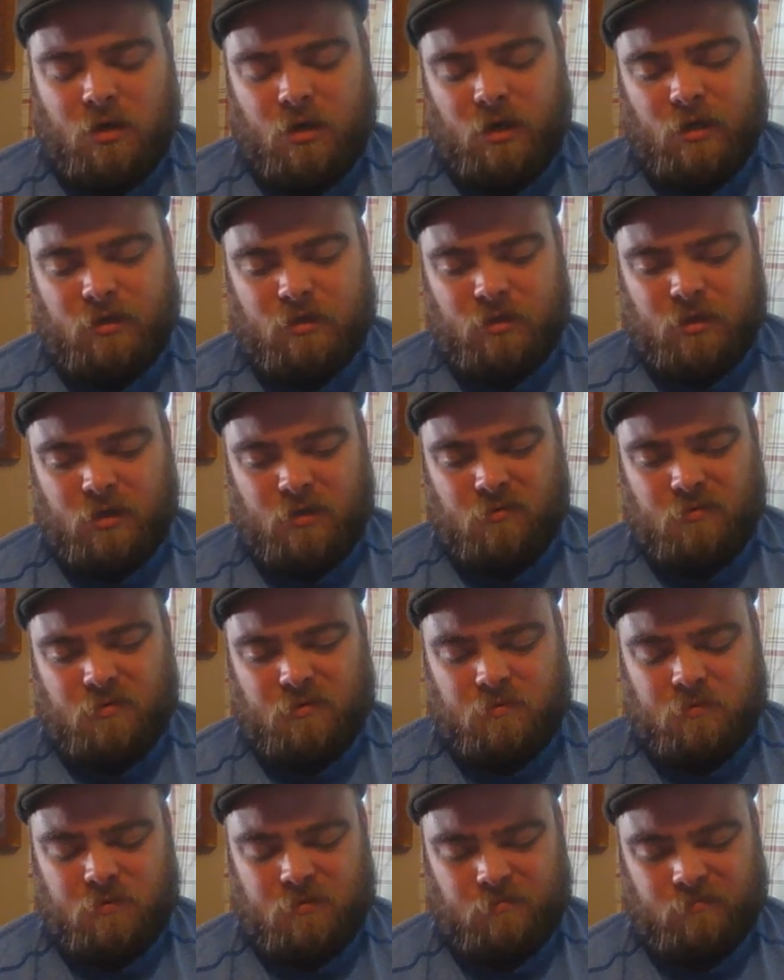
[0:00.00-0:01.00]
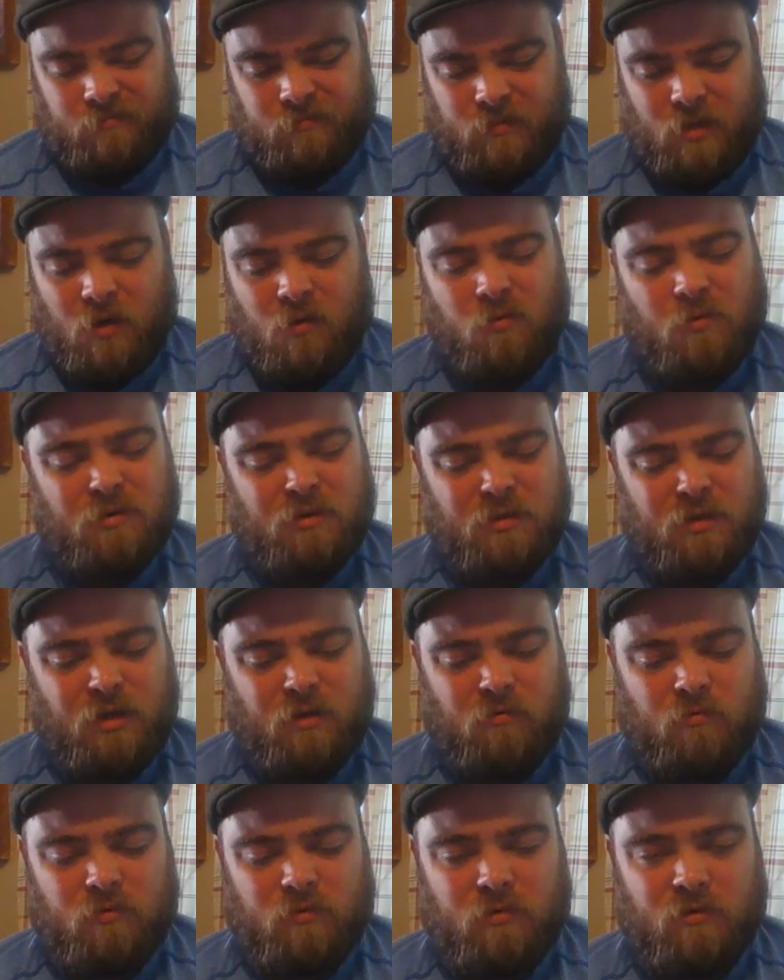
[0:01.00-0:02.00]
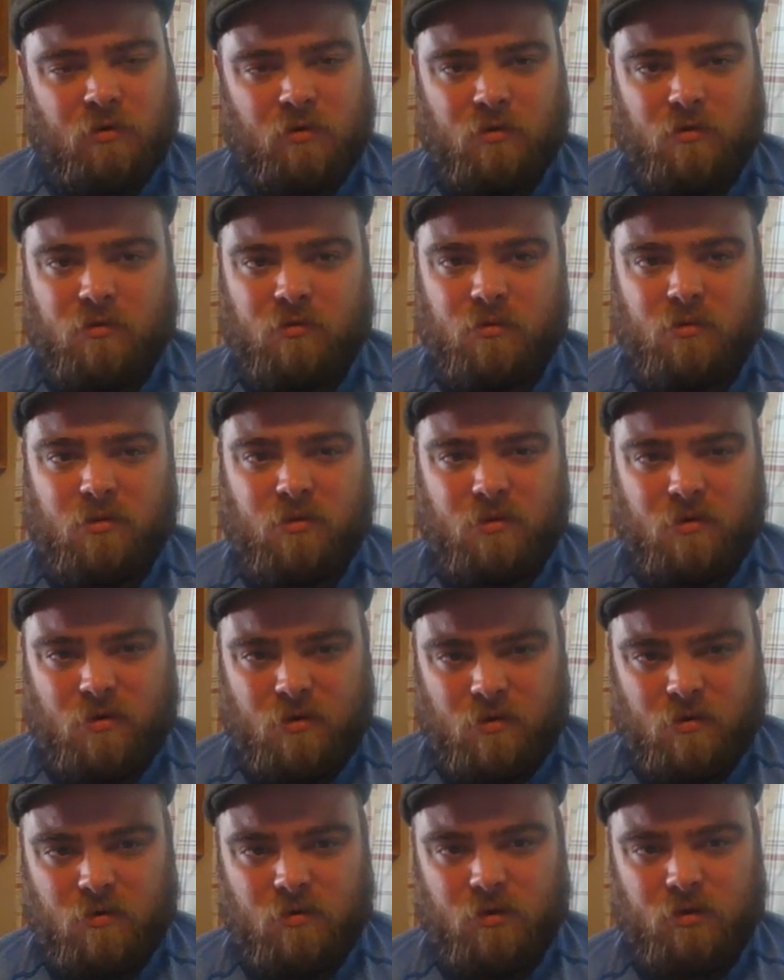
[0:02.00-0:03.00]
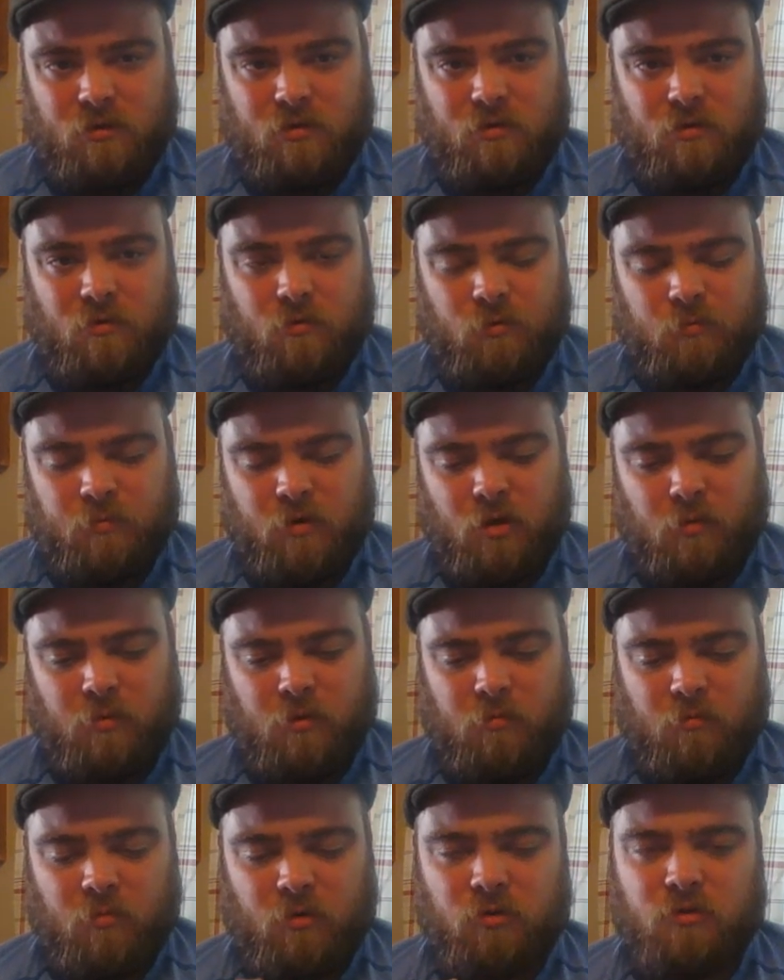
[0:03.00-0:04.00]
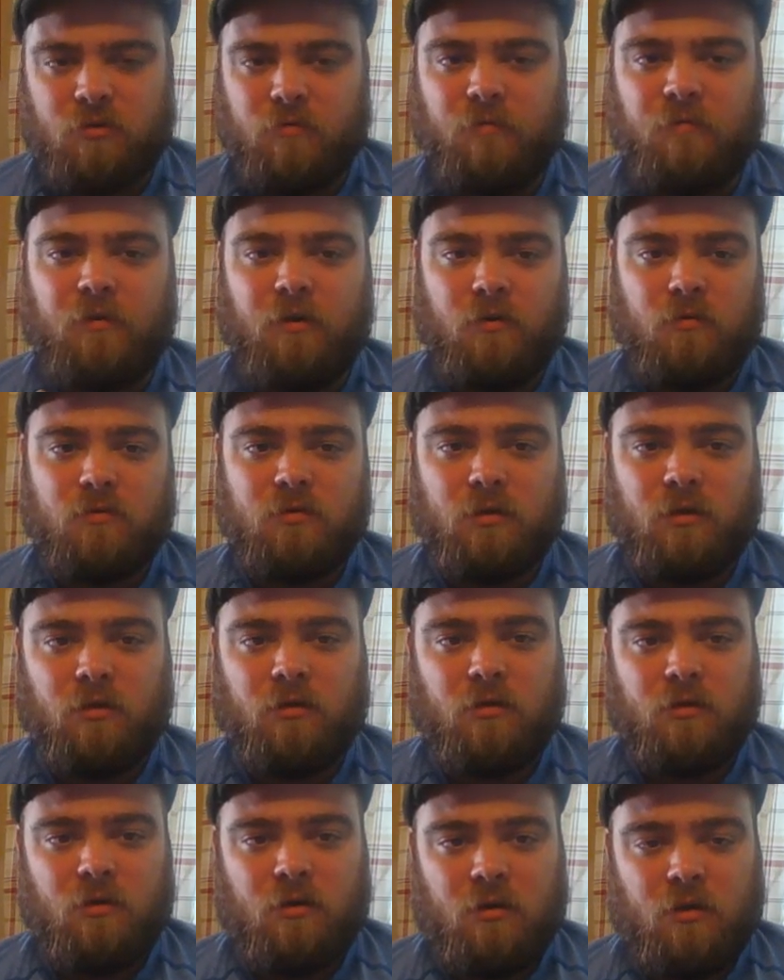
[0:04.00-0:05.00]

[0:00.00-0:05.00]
I'd say I wouldn't say it was the hardest. It was probably the most confusing.